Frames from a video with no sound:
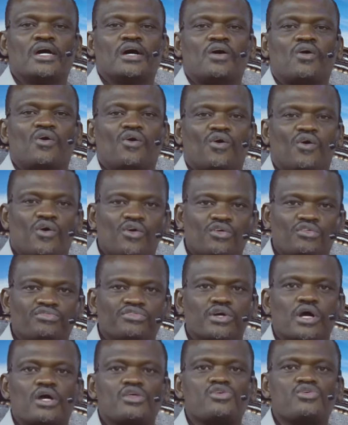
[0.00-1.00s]
of
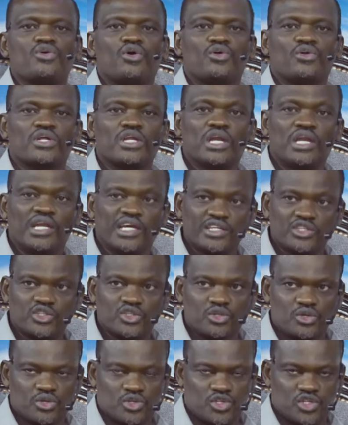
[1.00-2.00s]
your
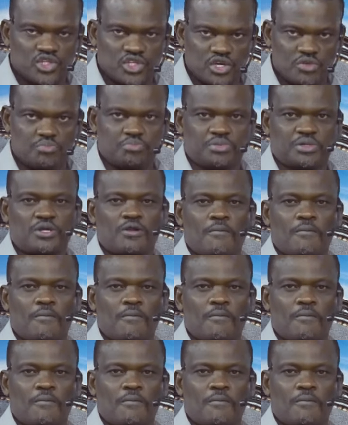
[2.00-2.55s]
relationship.